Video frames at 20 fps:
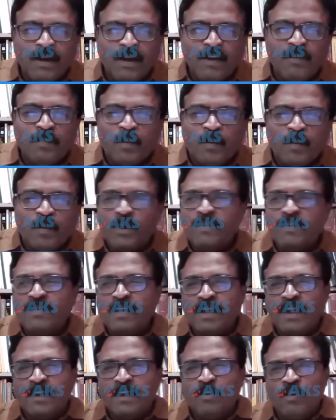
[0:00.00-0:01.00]
to leave
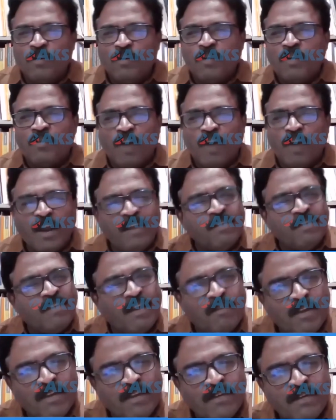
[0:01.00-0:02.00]
policing and go for foreign
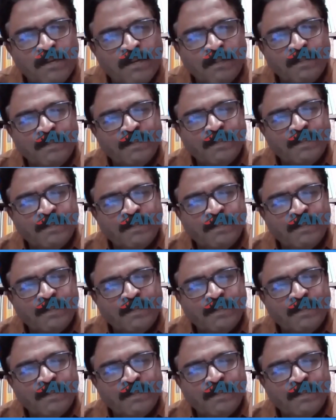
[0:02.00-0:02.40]
service?